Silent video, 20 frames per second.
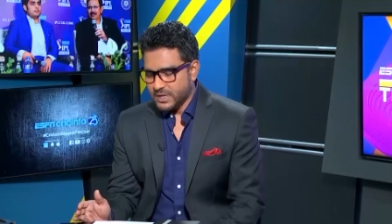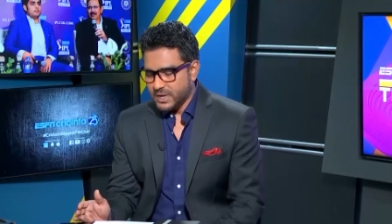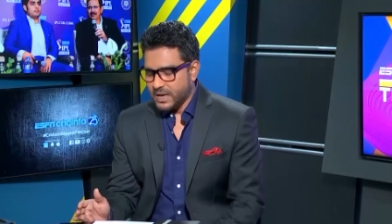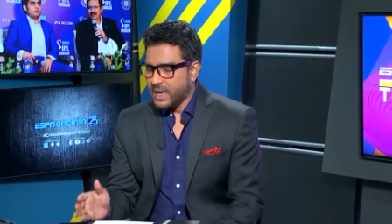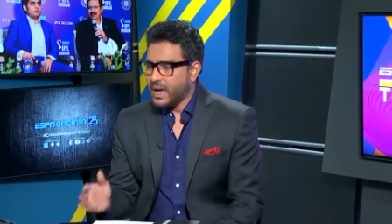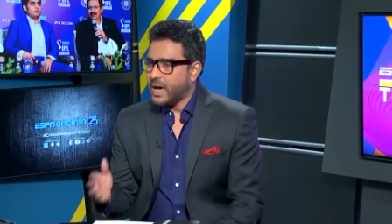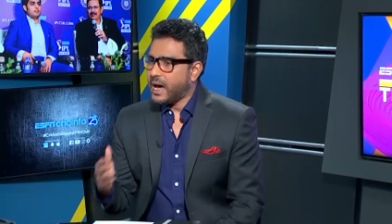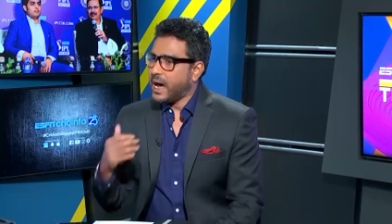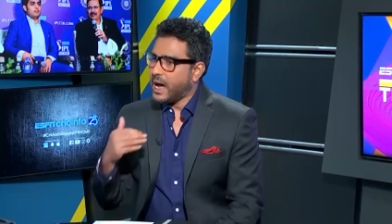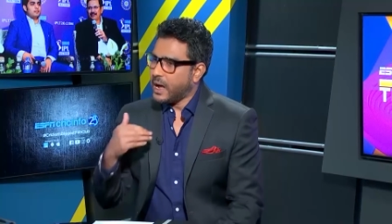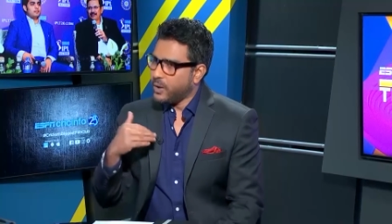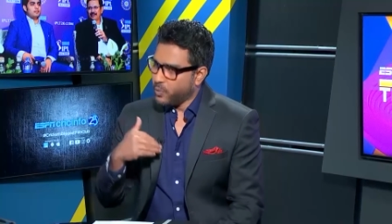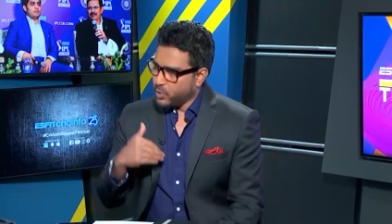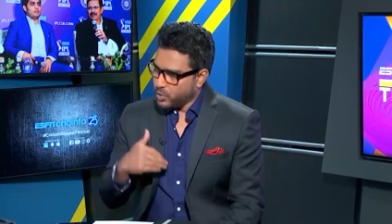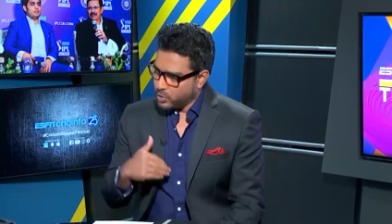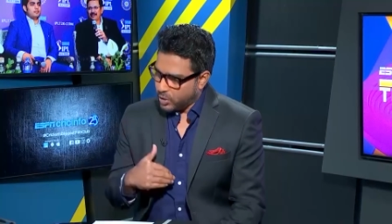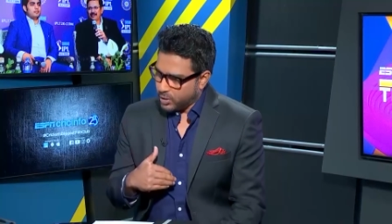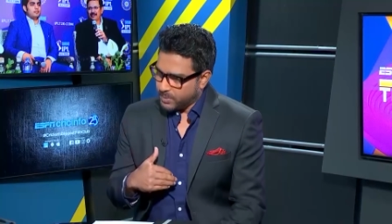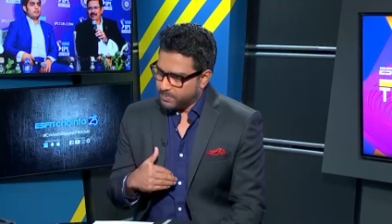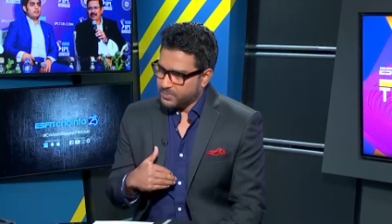Mm. I
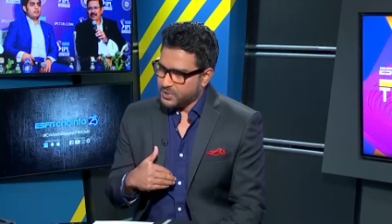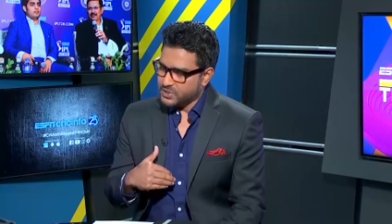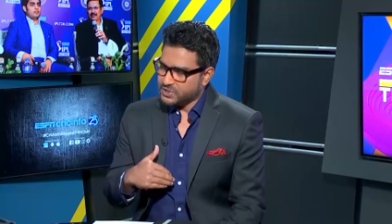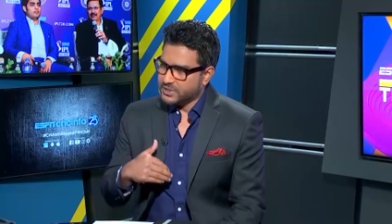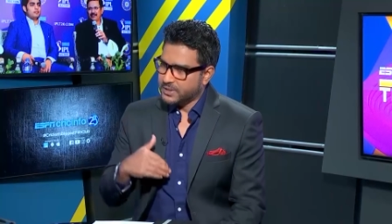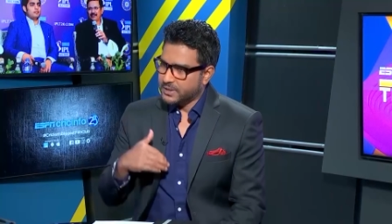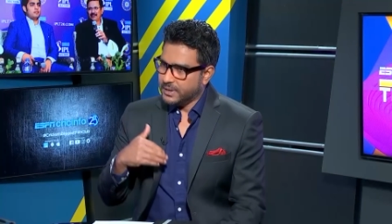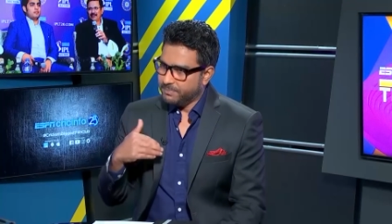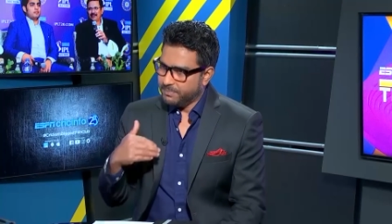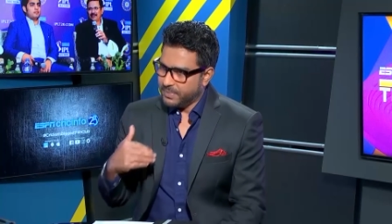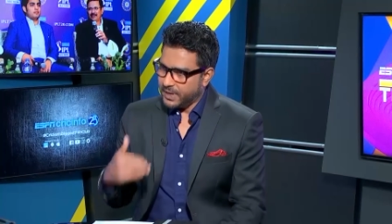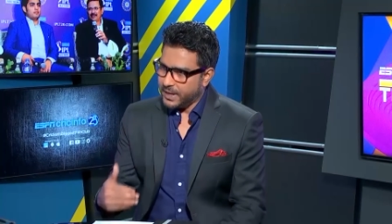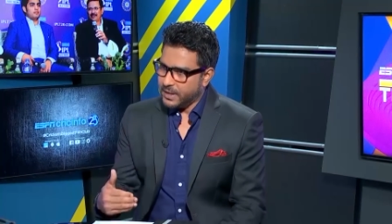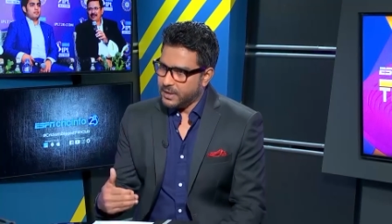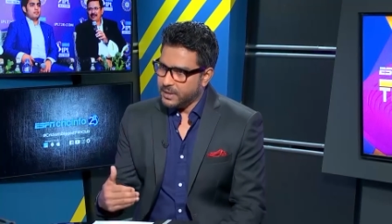would not personally play